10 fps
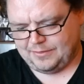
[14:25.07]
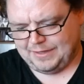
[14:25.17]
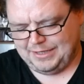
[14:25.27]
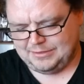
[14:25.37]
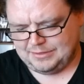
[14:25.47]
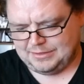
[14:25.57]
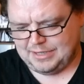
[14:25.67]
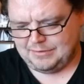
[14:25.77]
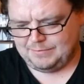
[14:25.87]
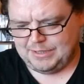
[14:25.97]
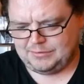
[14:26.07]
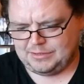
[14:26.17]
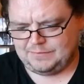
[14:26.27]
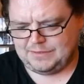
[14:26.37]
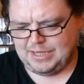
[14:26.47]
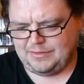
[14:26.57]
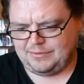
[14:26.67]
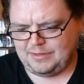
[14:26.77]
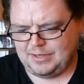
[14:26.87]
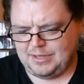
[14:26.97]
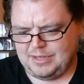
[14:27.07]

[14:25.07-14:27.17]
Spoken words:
I think it's the Matrix of Death.